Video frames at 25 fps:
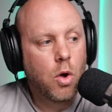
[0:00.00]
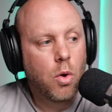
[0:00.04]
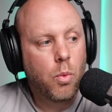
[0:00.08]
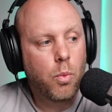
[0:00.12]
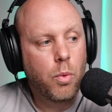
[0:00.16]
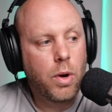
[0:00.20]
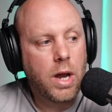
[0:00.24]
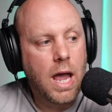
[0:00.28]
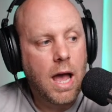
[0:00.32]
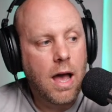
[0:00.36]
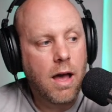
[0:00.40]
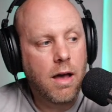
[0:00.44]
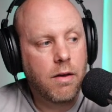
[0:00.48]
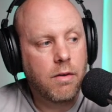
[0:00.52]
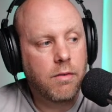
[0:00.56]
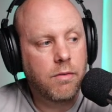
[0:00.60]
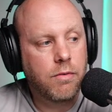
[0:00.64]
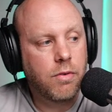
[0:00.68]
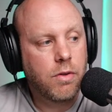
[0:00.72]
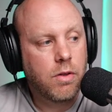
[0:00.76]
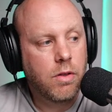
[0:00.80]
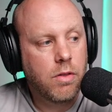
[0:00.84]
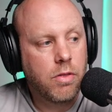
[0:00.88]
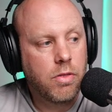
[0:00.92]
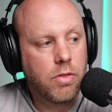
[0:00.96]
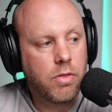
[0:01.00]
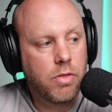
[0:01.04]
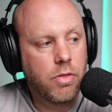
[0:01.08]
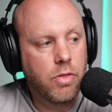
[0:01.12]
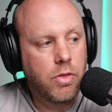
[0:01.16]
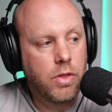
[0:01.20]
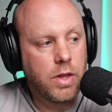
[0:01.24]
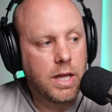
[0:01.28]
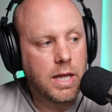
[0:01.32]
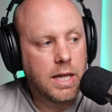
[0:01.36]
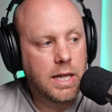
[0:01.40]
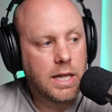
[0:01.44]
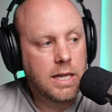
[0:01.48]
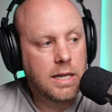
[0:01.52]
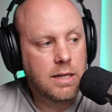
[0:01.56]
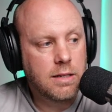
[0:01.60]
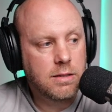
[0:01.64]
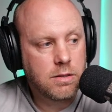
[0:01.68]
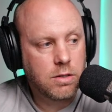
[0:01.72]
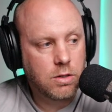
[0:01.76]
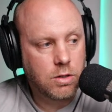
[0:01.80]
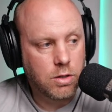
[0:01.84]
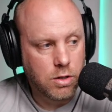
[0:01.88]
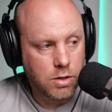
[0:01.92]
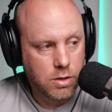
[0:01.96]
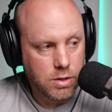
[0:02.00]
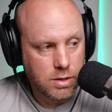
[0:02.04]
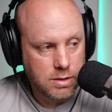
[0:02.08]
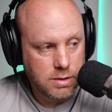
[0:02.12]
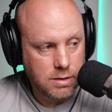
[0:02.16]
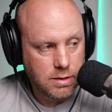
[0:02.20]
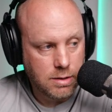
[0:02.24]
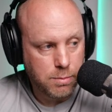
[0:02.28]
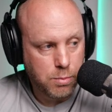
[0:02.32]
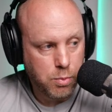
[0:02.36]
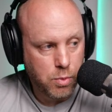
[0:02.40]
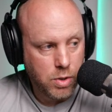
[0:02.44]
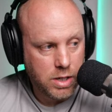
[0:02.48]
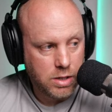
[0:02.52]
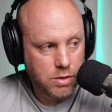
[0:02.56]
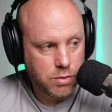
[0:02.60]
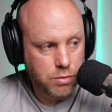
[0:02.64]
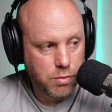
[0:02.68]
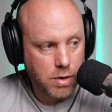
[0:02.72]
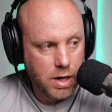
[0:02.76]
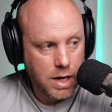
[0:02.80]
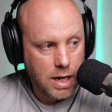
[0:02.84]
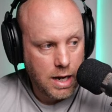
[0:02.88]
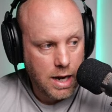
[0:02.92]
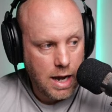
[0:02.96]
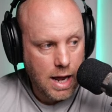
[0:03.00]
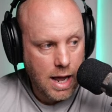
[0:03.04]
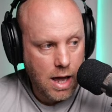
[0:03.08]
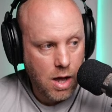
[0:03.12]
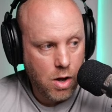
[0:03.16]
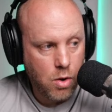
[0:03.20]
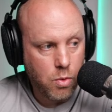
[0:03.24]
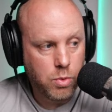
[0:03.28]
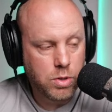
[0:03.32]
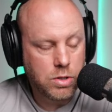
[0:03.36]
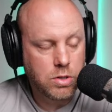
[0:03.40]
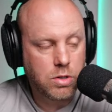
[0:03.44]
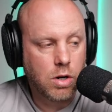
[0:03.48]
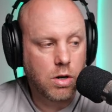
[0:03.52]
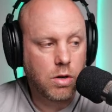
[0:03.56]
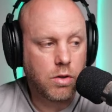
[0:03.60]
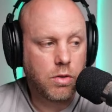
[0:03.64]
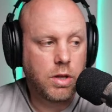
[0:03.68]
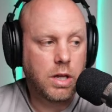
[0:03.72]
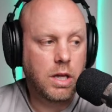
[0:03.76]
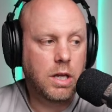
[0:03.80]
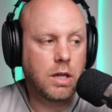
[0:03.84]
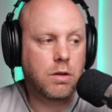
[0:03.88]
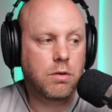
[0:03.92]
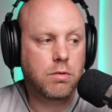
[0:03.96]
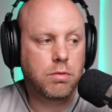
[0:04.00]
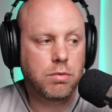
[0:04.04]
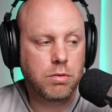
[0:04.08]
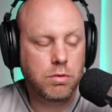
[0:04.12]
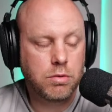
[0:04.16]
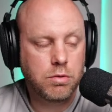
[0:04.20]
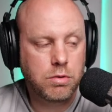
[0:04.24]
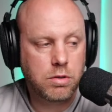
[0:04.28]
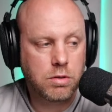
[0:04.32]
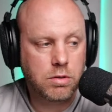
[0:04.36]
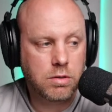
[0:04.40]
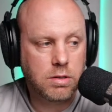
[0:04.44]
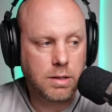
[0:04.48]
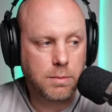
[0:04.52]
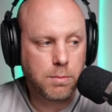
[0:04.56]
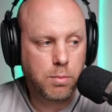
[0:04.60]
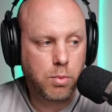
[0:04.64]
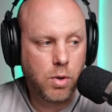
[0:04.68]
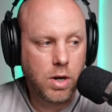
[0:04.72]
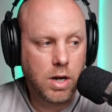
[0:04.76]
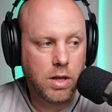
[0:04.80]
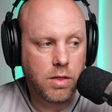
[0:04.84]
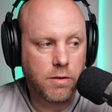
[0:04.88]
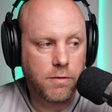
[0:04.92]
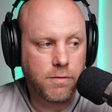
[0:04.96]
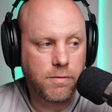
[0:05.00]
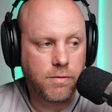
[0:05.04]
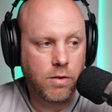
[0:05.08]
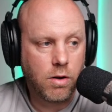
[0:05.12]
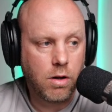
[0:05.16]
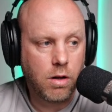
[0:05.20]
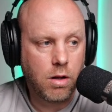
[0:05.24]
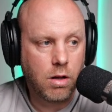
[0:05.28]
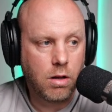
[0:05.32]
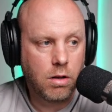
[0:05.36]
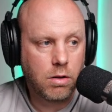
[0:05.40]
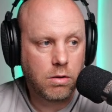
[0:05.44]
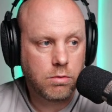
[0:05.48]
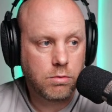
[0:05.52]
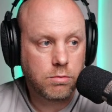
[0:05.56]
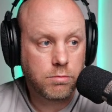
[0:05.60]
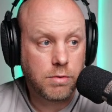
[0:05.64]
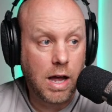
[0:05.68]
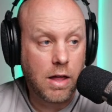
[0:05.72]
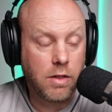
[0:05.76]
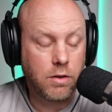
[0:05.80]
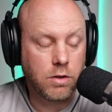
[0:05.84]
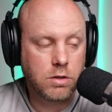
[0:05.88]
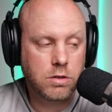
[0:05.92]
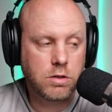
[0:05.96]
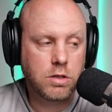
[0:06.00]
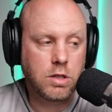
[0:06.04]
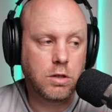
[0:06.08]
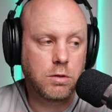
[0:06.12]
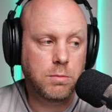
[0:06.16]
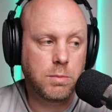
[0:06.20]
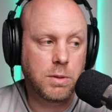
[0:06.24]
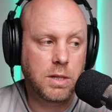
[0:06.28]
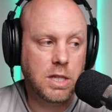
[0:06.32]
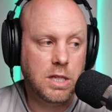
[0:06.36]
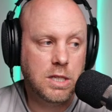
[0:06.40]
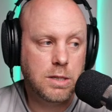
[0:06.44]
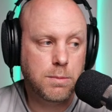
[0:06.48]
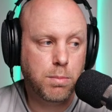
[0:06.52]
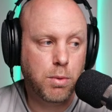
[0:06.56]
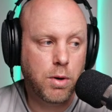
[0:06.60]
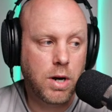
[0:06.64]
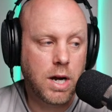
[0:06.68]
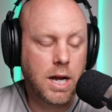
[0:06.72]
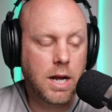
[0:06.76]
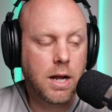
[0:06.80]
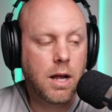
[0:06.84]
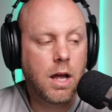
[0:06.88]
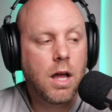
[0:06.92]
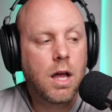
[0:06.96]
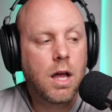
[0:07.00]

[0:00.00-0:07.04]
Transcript: We have these current slipways right now, which are the cruiser slipway in the the spring,